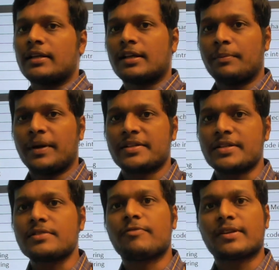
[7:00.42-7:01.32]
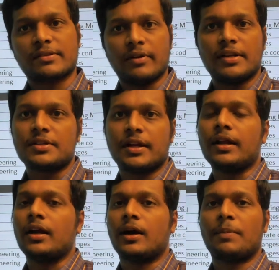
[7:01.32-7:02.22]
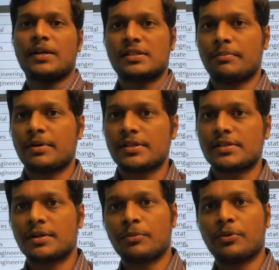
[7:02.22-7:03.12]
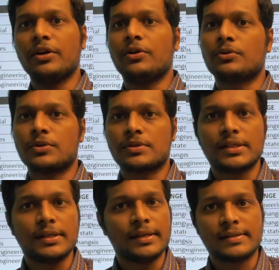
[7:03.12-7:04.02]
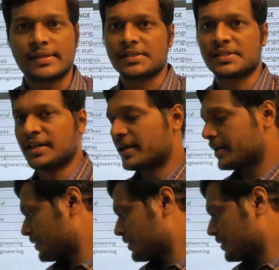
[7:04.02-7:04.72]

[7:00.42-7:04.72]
branches for civil engineering complex numbers is removed in 2016 gate